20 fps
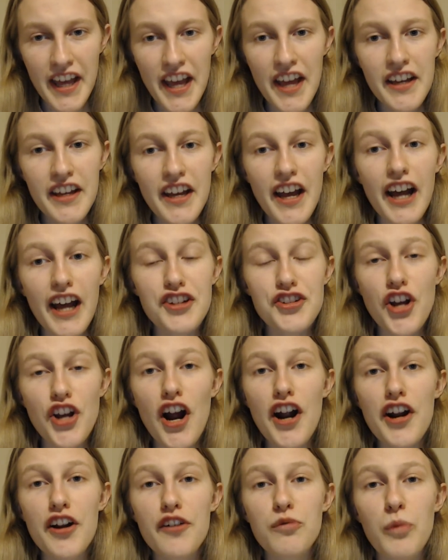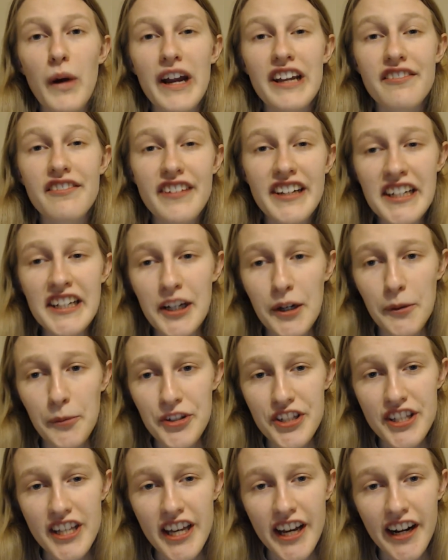A jar of wine vinegar was
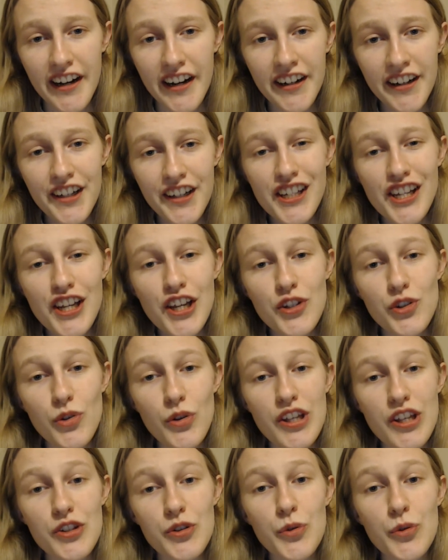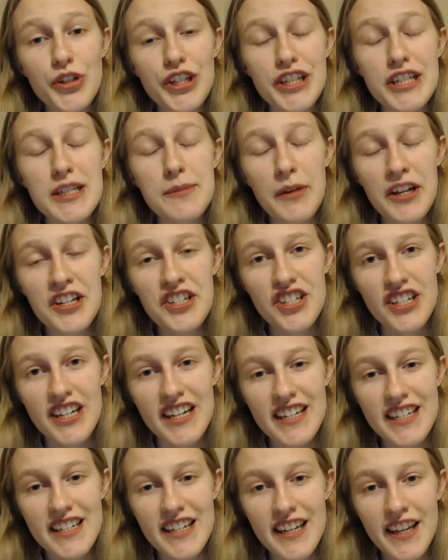there, so they soaked a sponge in
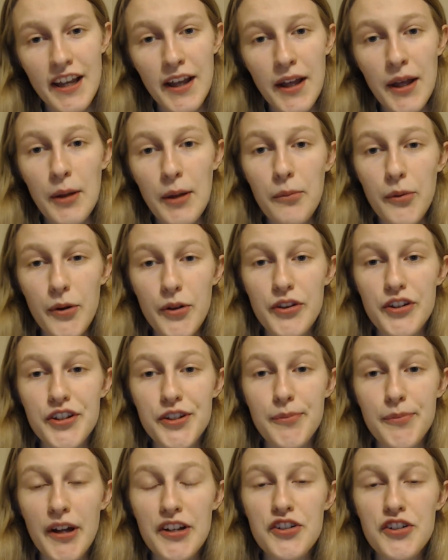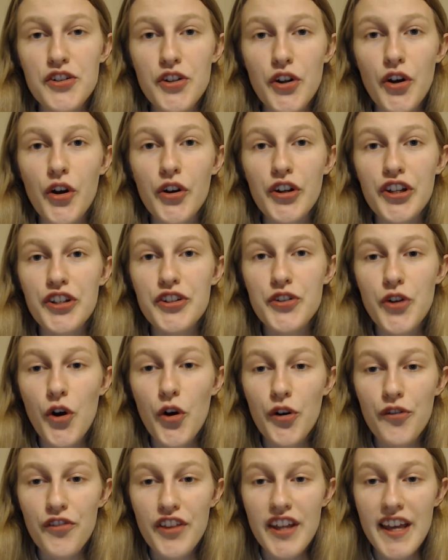it, put the sponge on a stalk
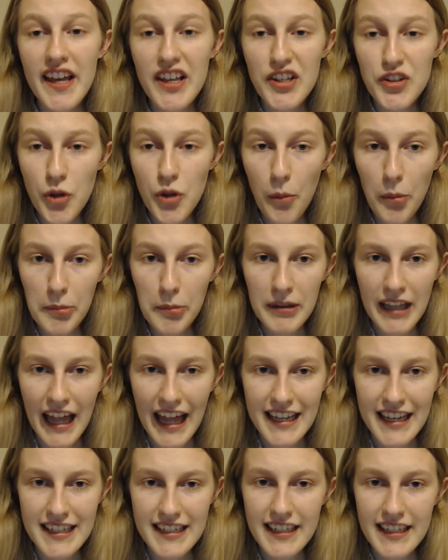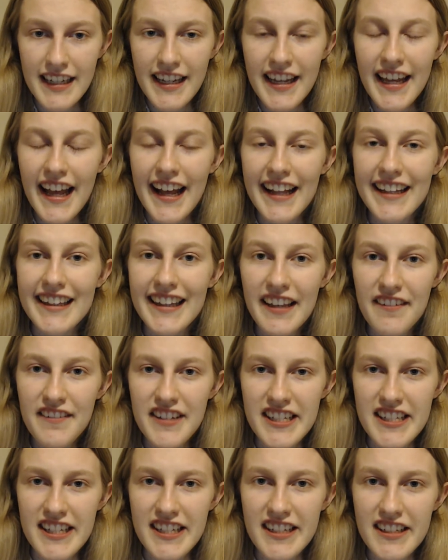of the hyssop plant, and lifted
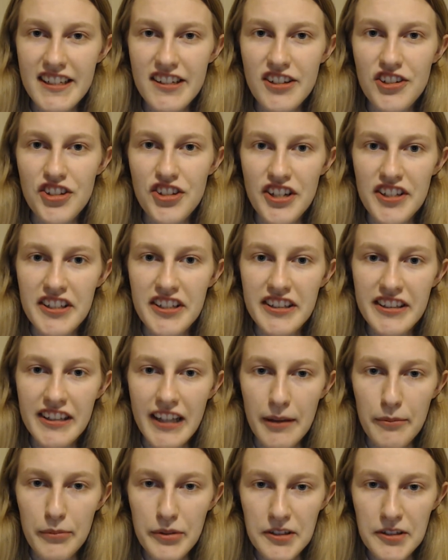it to Jesus' lips.